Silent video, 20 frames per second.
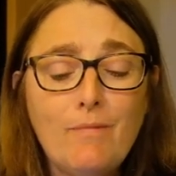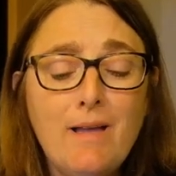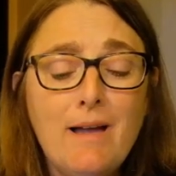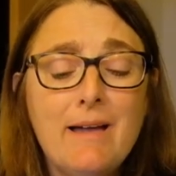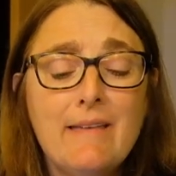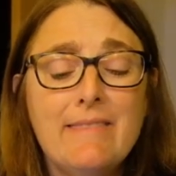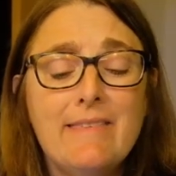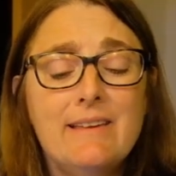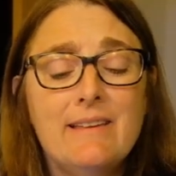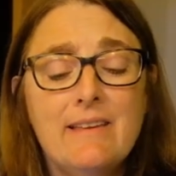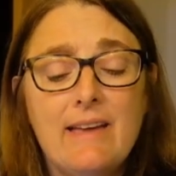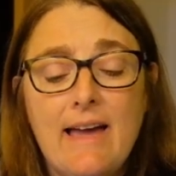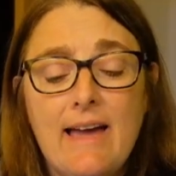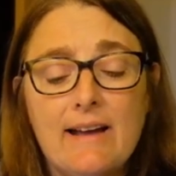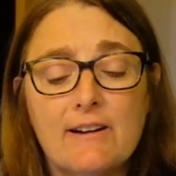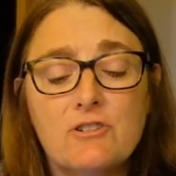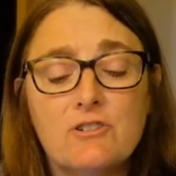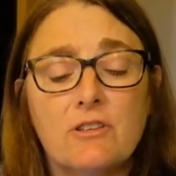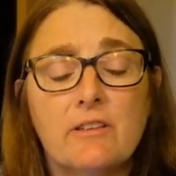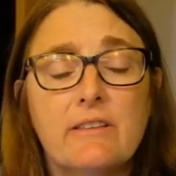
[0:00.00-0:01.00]
I think,
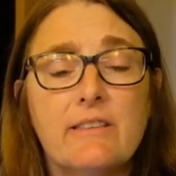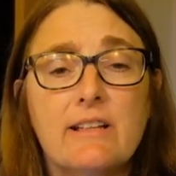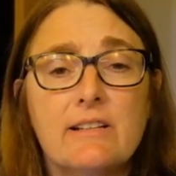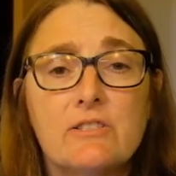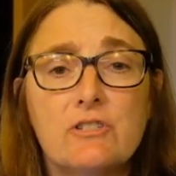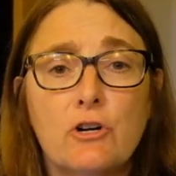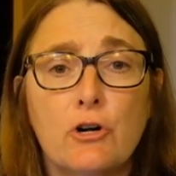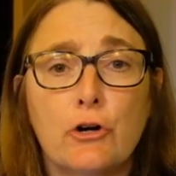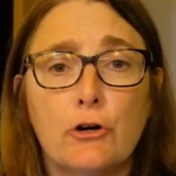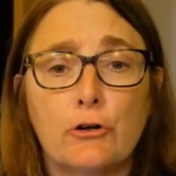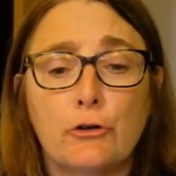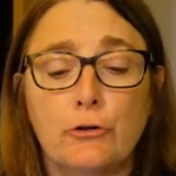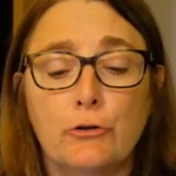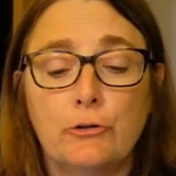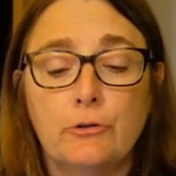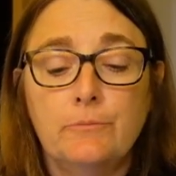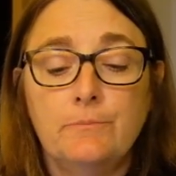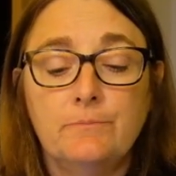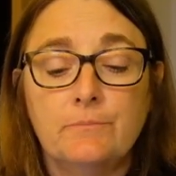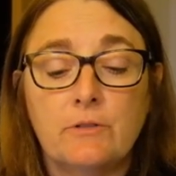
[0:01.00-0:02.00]
actually, that's
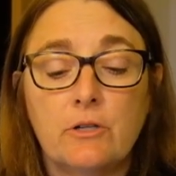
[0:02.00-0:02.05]
Urkel,